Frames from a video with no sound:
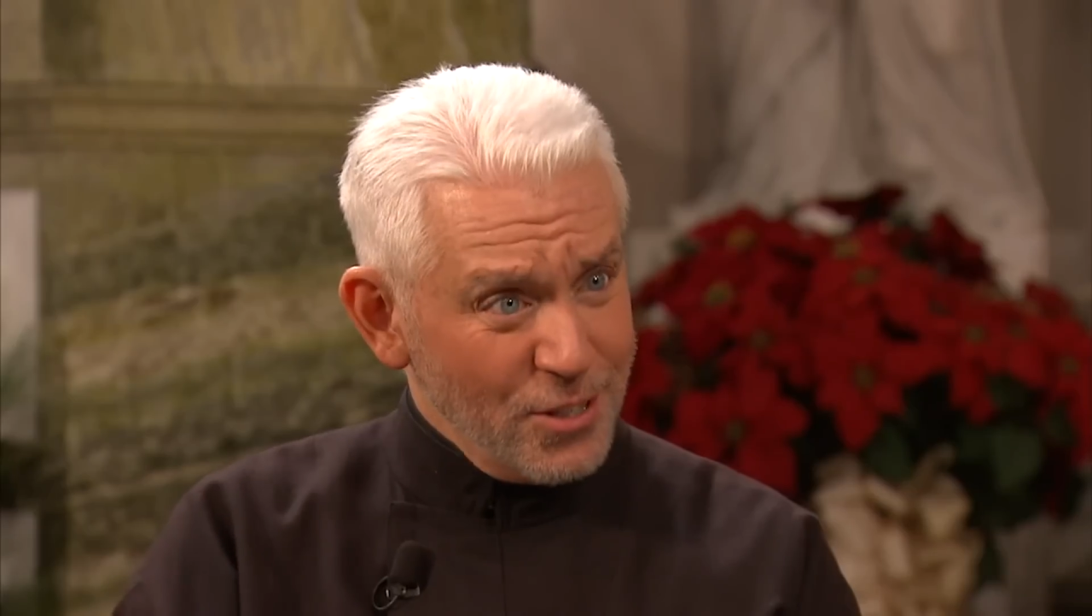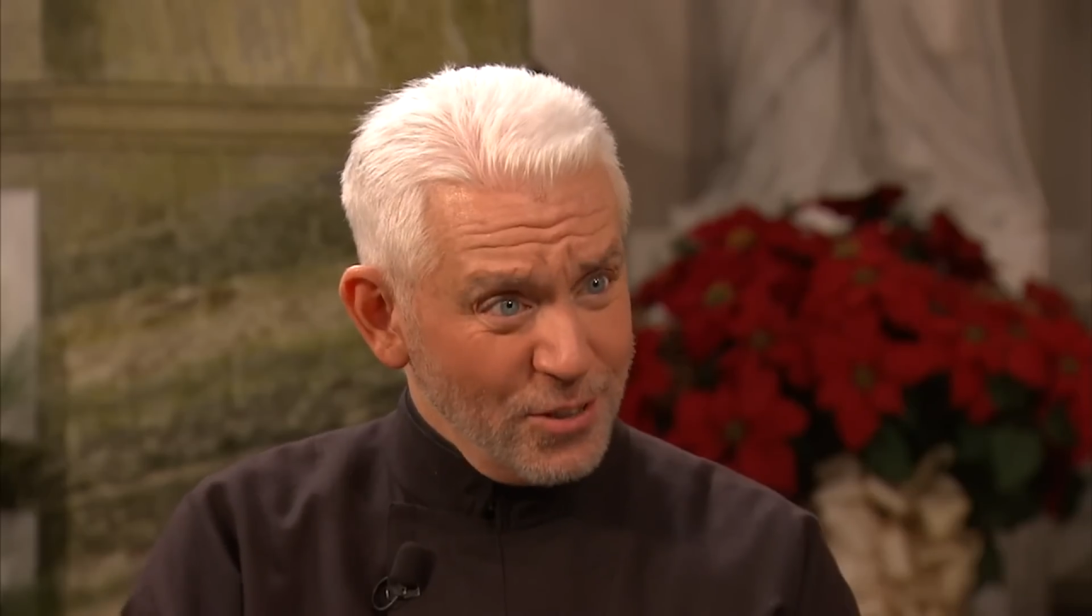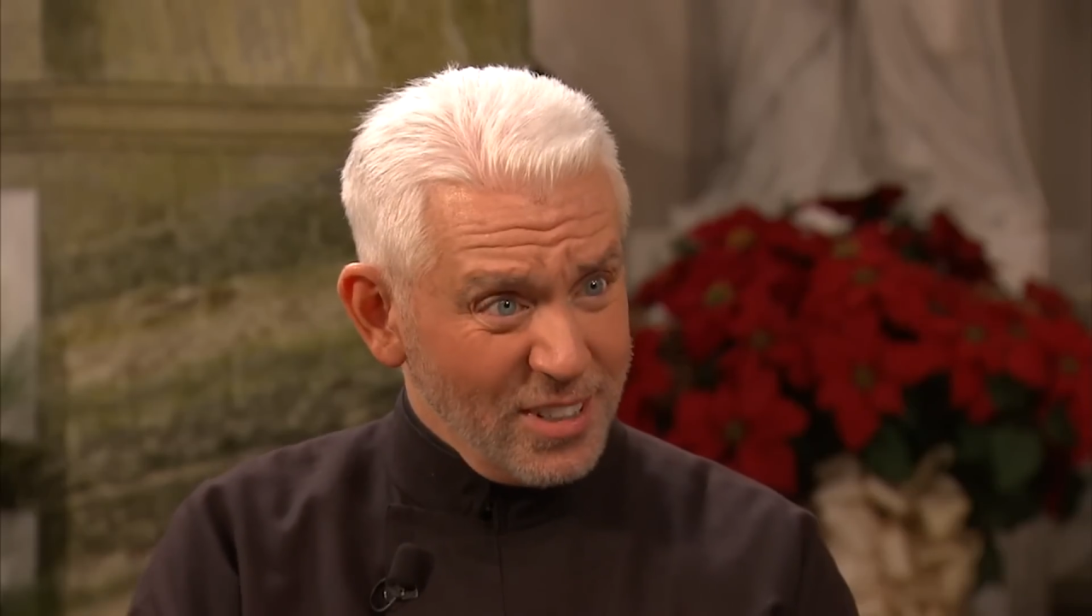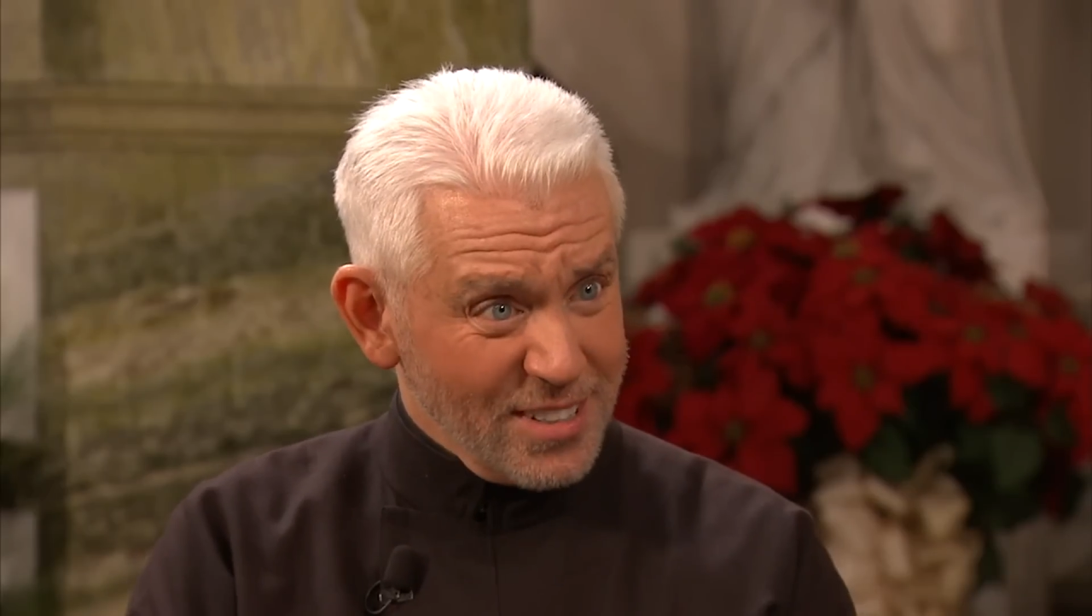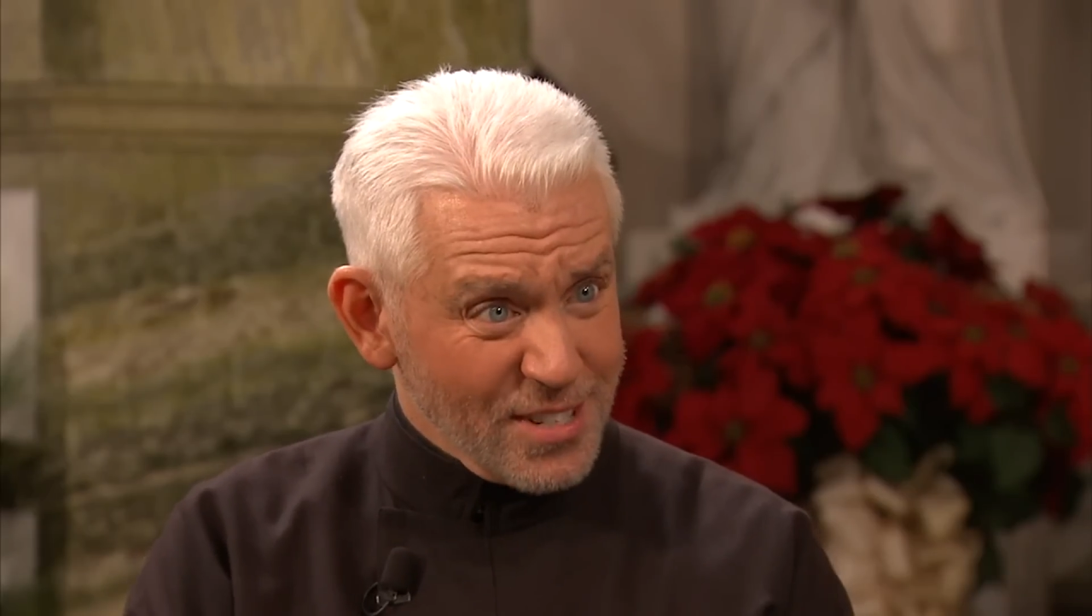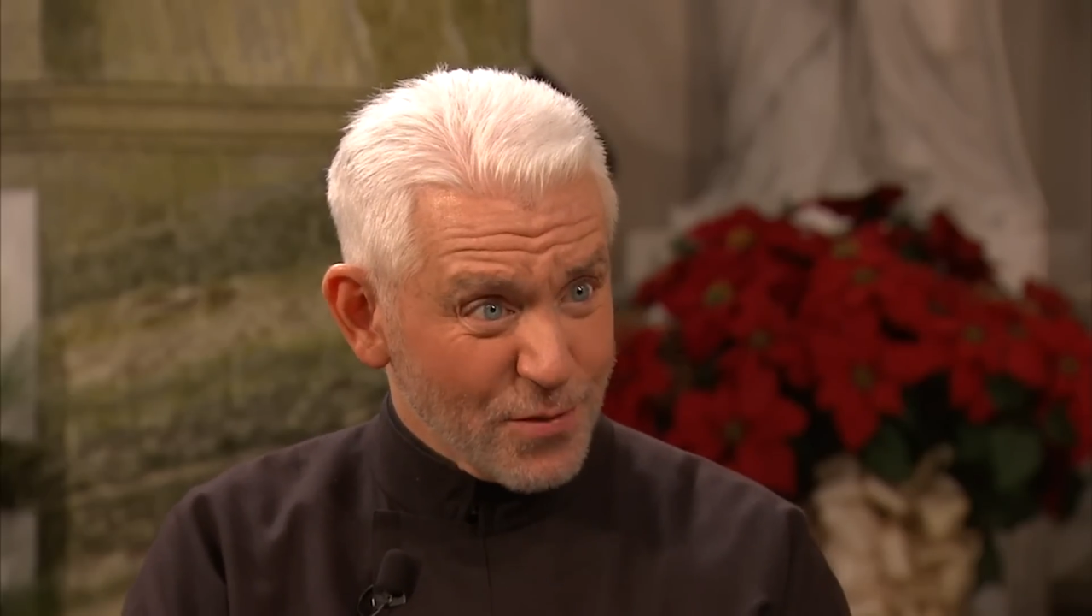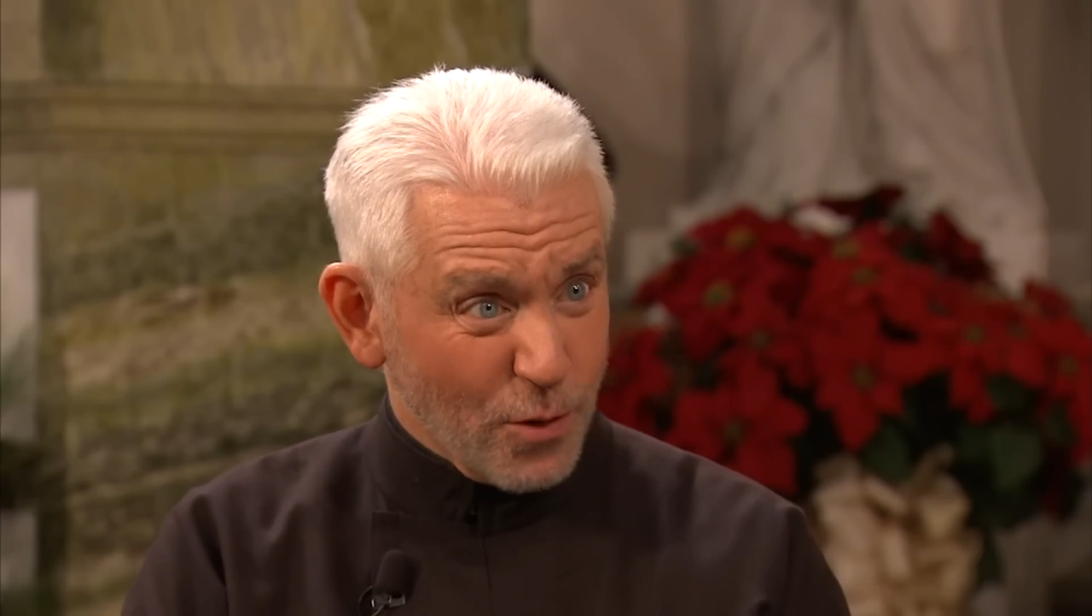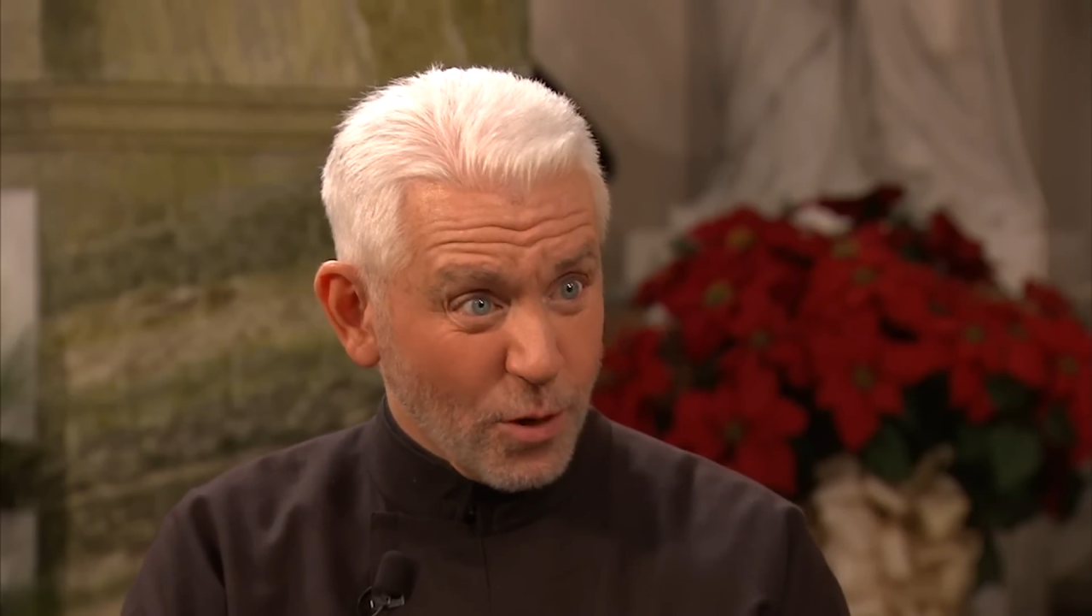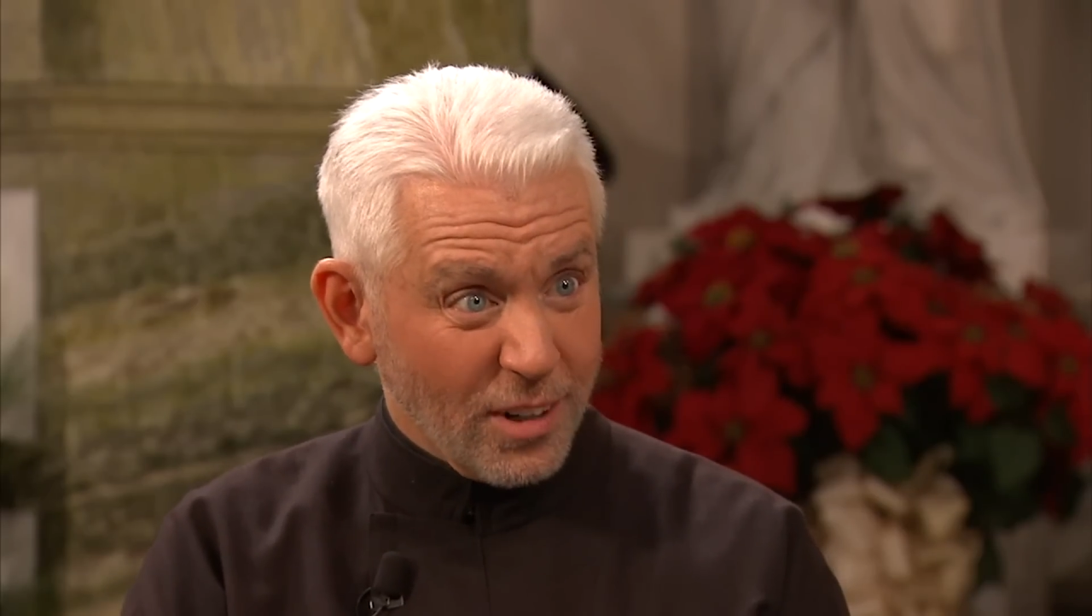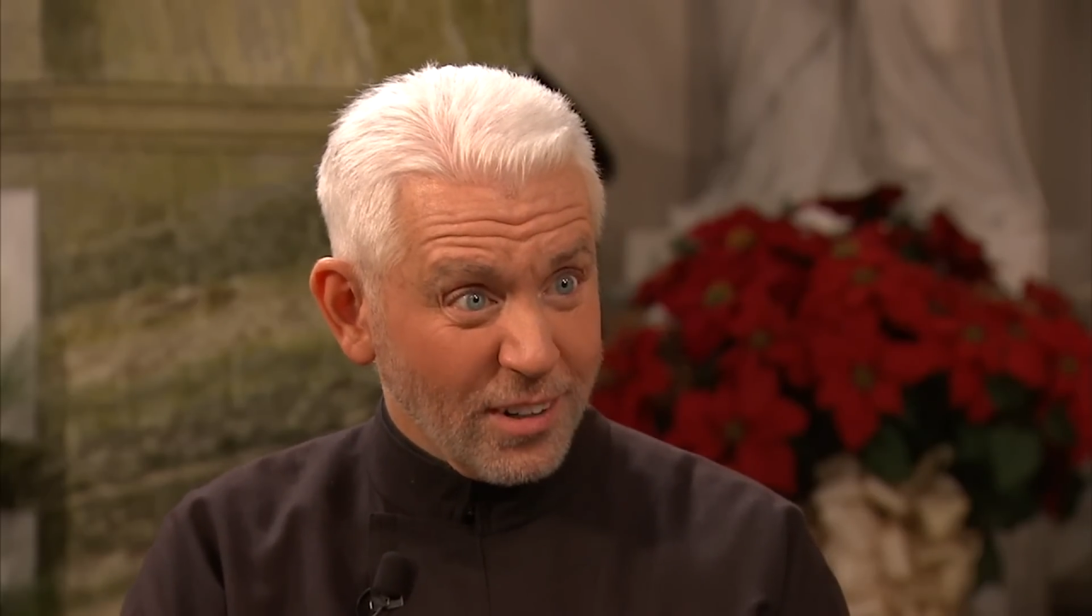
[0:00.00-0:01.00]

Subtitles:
Judas for...